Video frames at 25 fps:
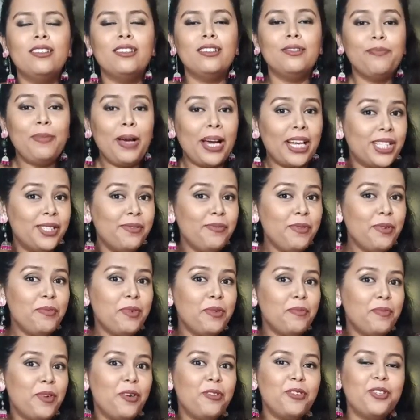maximum
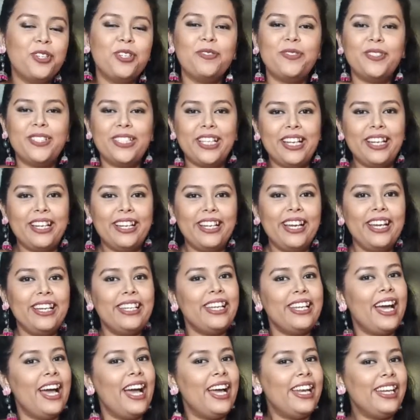amount of
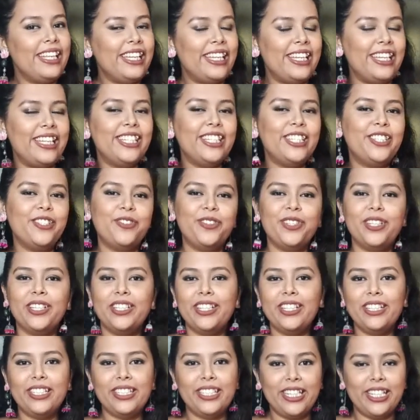sunlight and heat during
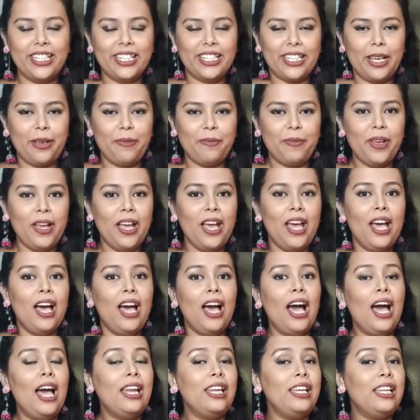the daytime,
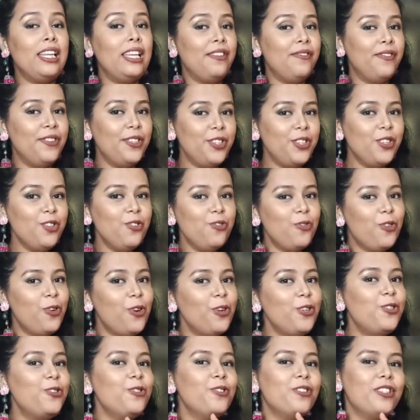and even you
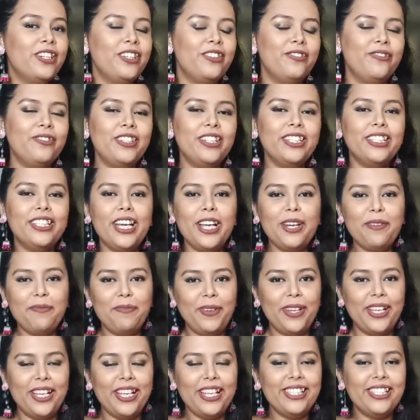want to convert that
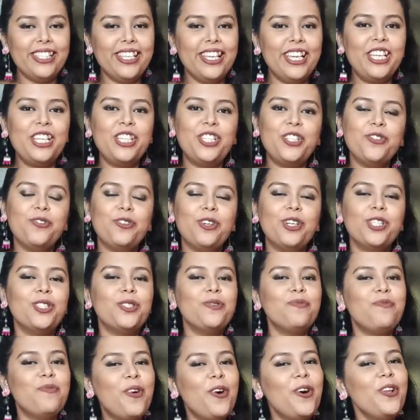place into a
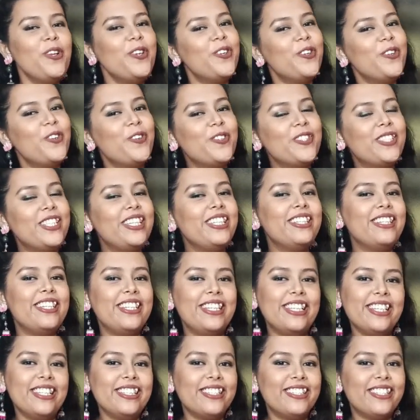small cozy
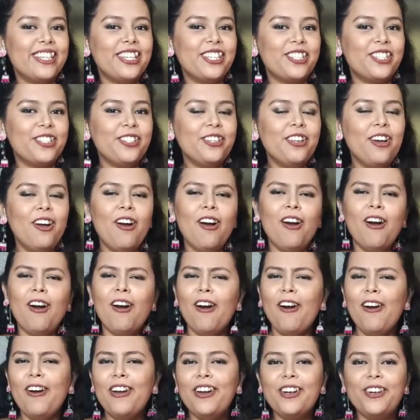reading station
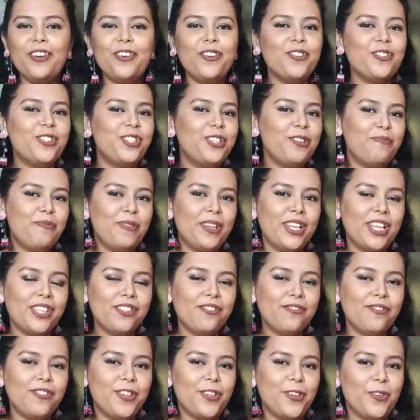or a cozy place
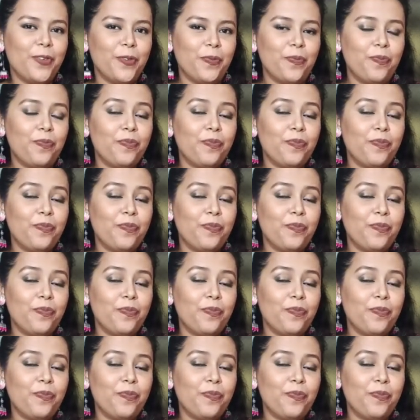for you,